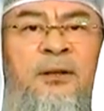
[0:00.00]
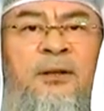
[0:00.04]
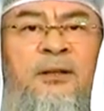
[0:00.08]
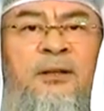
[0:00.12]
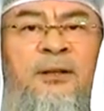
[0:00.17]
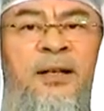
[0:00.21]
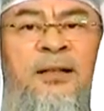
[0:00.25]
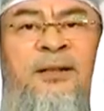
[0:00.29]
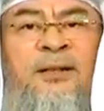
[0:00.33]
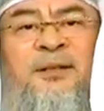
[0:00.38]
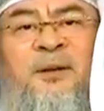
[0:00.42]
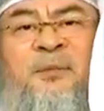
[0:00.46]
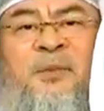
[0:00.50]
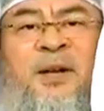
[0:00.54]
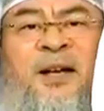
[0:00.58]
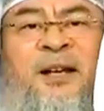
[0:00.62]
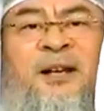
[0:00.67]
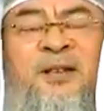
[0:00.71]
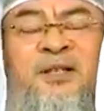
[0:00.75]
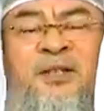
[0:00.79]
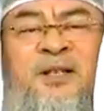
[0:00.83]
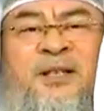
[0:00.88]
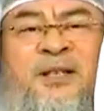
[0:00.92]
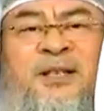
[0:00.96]
that the
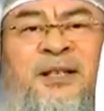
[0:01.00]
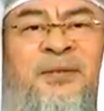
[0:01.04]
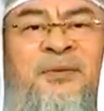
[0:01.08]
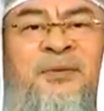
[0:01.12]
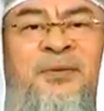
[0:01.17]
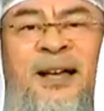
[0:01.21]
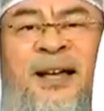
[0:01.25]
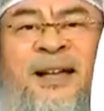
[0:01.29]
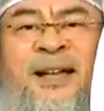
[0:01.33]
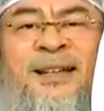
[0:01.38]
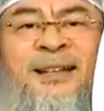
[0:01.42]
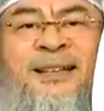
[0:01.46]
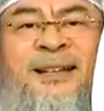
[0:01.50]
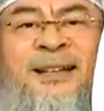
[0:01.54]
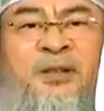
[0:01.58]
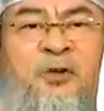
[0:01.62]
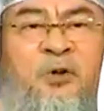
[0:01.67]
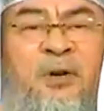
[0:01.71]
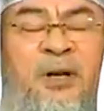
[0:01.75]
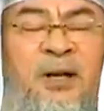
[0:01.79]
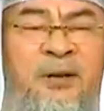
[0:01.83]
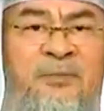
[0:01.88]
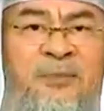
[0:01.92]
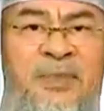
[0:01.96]
marriage is invalid and
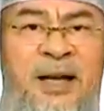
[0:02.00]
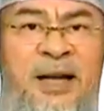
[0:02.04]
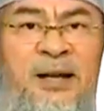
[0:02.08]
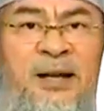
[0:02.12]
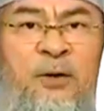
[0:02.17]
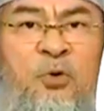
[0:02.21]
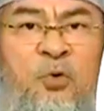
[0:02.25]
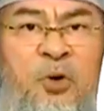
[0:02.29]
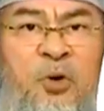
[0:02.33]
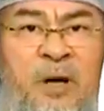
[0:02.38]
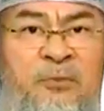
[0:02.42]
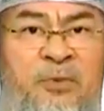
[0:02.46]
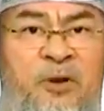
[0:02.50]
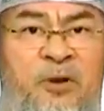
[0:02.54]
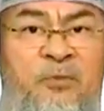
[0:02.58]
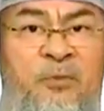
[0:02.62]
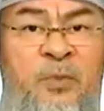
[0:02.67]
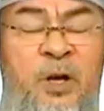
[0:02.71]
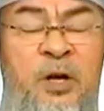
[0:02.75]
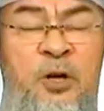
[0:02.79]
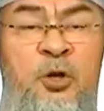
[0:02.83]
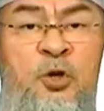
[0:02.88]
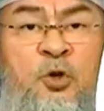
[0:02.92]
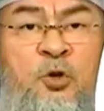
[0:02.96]
you can marry whoever
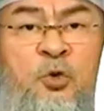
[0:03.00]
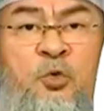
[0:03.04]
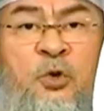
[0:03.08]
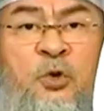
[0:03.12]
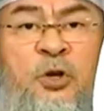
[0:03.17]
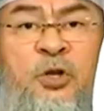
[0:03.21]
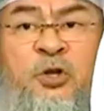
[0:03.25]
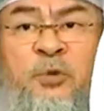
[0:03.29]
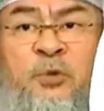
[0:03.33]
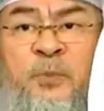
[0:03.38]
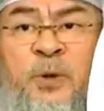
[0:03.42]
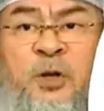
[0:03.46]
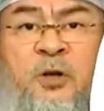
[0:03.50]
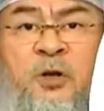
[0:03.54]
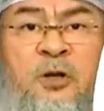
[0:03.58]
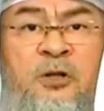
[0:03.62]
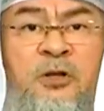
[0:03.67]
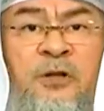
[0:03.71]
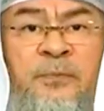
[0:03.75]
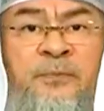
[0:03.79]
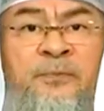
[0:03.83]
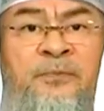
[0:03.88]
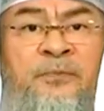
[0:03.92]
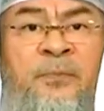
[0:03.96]
you wish,
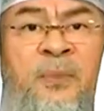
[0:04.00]
because